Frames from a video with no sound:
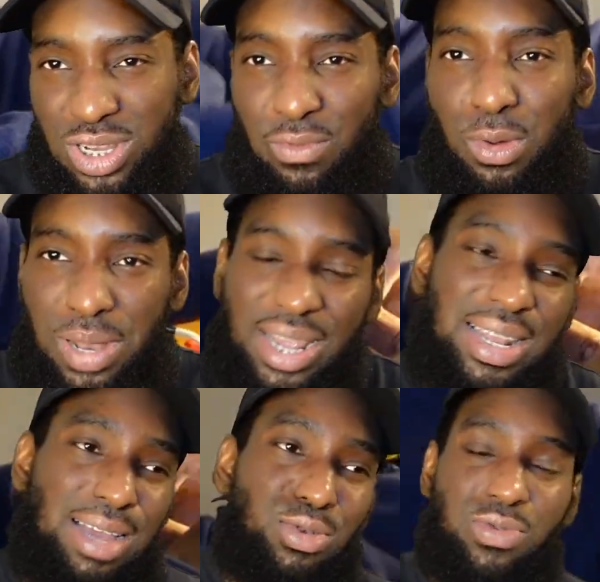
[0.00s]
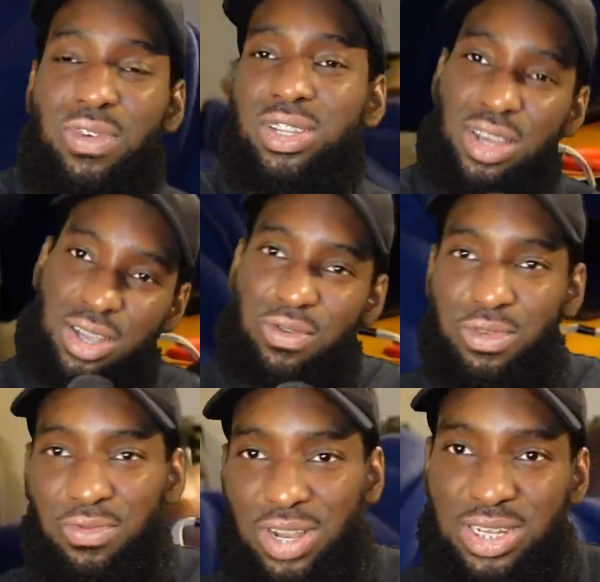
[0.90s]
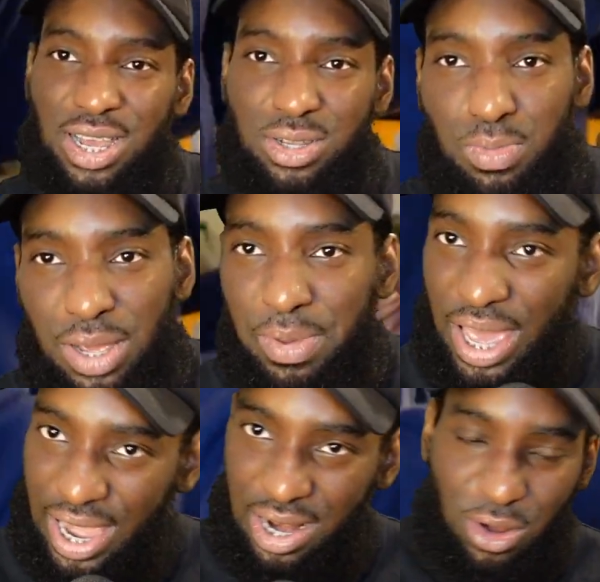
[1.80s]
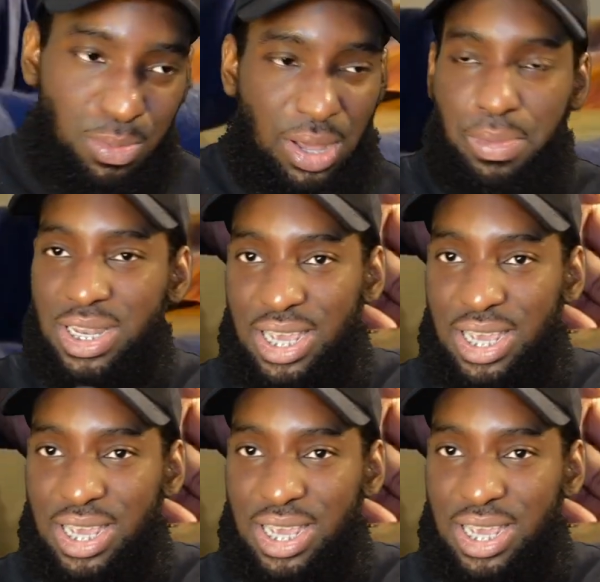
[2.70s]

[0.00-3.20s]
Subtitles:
Everyone played games with friends, like go to your friend's house, play a bit of Halo, play a bit